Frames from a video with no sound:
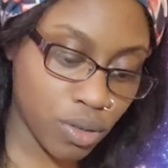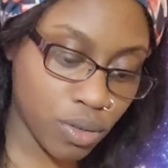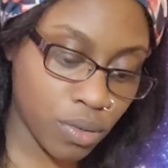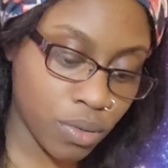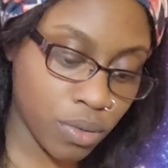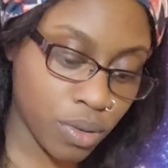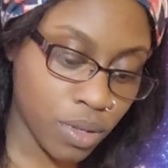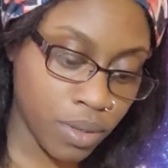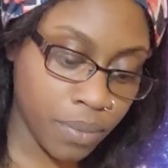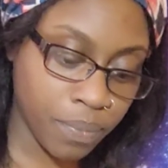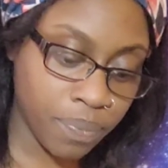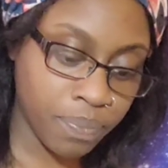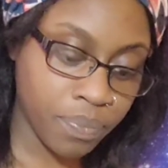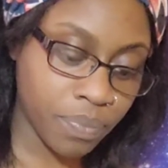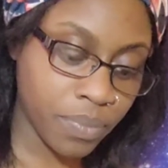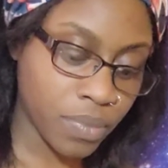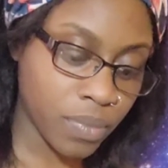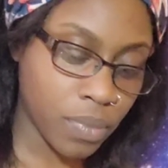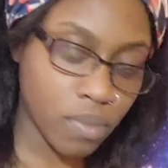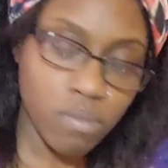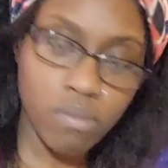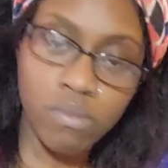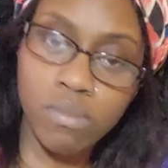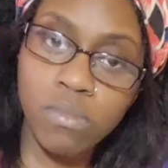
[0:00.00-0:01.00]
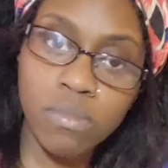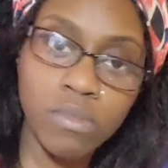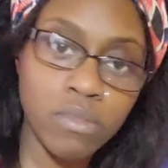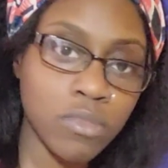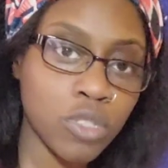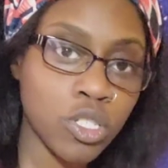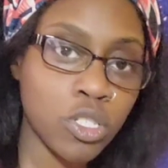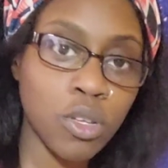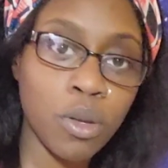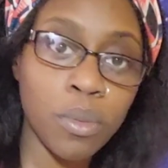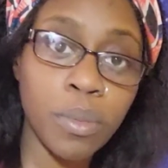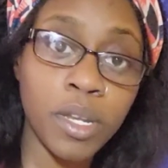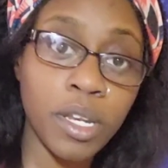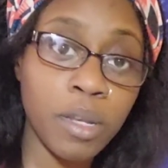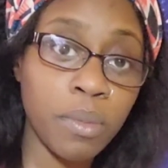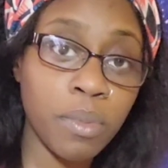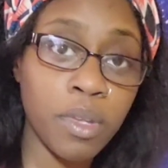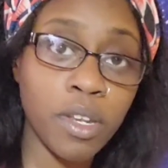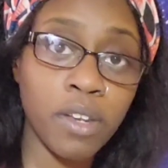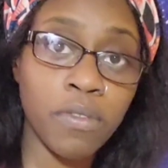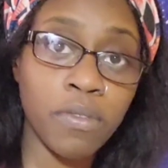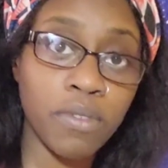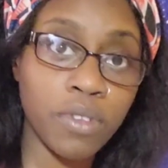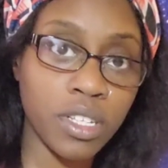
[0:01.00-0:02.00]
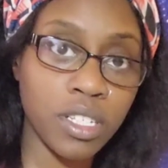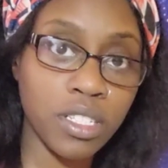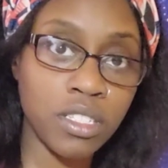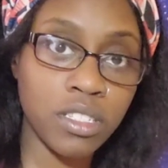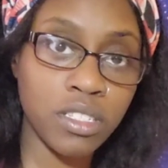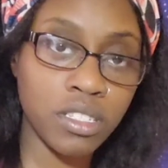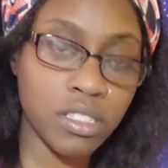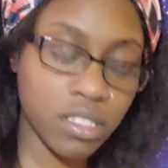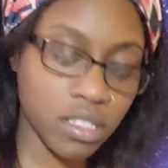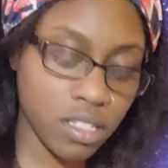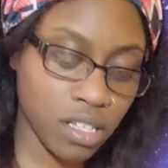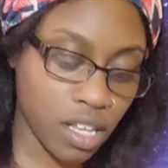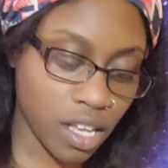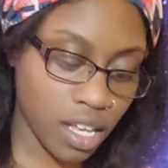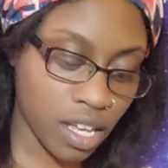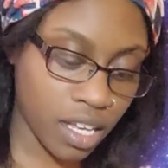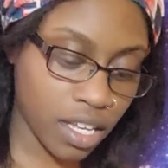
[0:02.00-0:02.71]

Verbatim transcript: So, so many benefits.